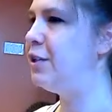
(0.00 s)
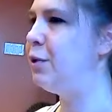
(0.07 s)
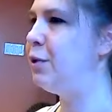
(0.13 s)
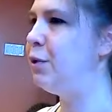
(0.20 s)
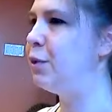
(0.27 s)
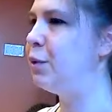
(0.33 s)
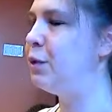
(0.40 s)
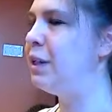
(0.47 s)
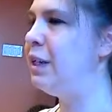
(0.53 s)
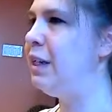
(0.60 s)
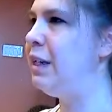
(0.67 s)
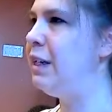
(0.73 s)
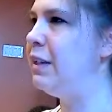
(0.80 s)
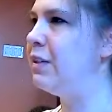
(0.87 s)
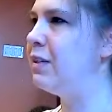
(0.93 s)
to the
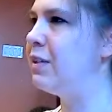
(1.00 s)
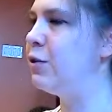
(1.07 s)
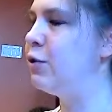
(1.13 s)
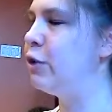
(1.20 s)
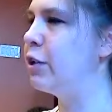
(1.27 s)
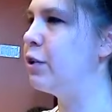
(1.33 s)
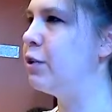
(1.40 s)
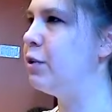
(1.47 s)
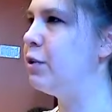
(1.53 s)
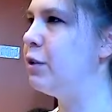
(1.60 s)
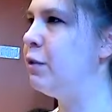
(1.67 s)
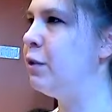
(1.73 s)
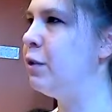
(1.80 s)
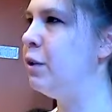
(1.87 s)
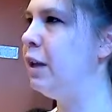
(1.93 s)
routines, the structures
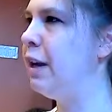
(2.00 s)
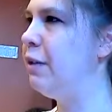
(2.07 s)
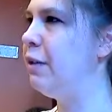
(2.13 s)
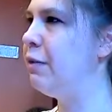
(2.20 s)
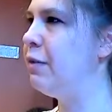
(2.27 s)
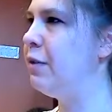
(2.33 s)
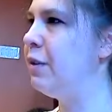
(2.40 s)
of your life.